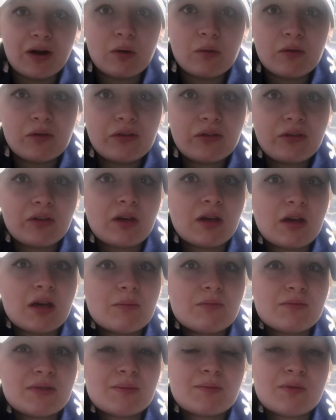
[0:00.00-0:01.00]
hours,
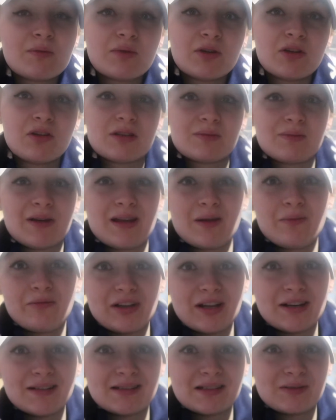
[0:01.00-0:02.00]
simply because my hip
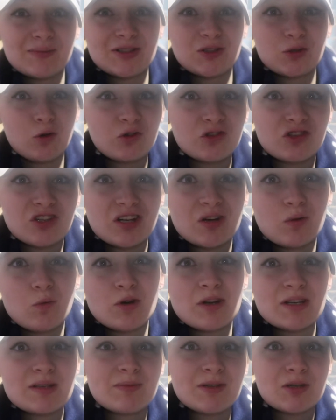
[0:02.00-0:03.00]
flex is a bit dodgy and I
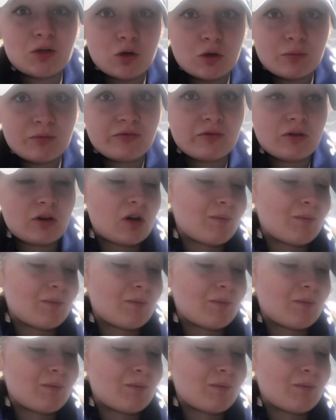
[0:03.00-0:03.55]
want it to be good before